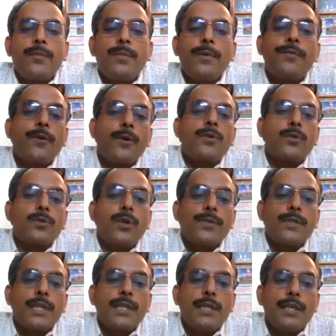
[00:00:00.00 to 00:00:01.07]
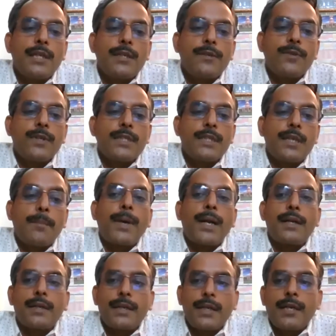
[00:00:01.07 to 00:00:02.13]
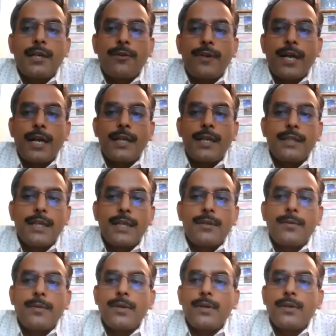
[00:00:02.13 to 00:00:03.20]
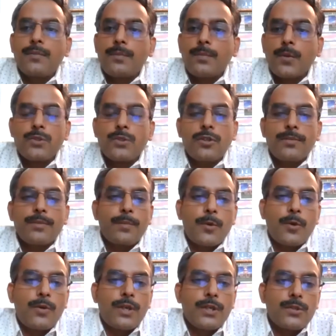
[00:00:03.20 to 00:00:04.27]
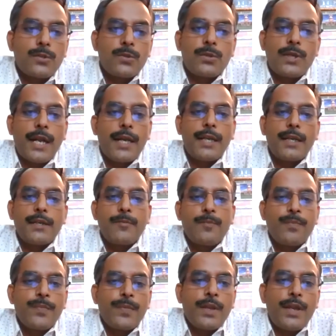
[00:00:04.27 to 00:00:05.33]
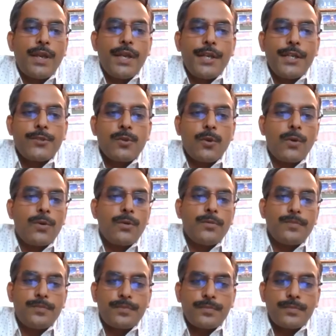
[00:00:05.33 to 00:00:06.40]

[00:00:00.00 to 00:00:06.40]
before 2000, it was a dabba kind of trading, that most of the brokers do trading in his own